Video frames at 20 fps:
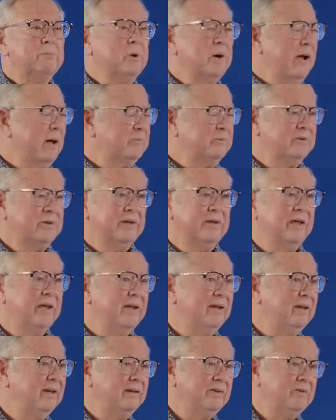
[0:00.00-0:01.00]
Perhaps
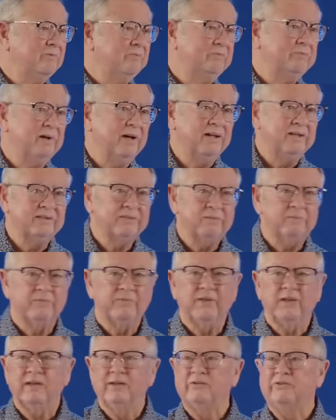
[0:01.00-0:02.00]
today you've got some
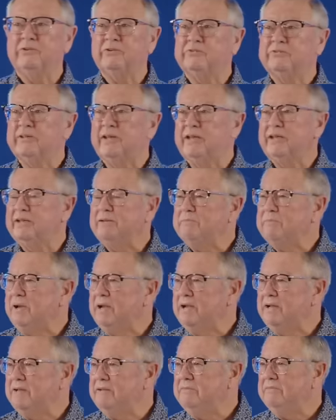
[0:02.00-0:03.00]
things you say in
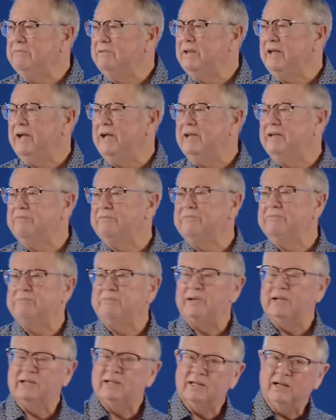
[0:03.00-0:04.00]
my life,
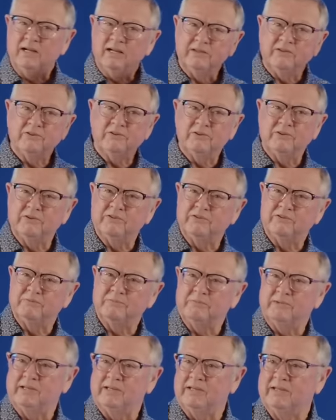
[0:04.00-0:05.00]
my conscience,
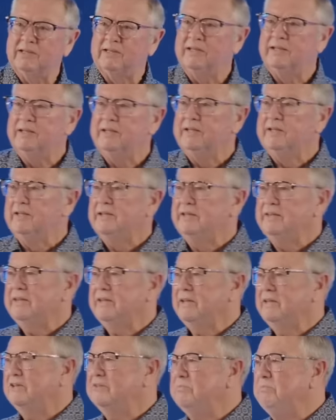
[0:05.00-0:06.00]
my
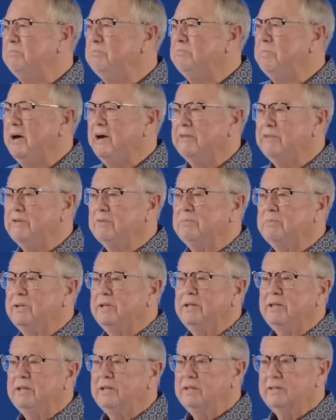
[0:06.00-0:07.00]
things bothering
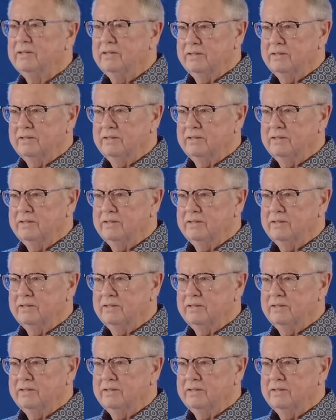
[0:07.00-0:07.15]
me.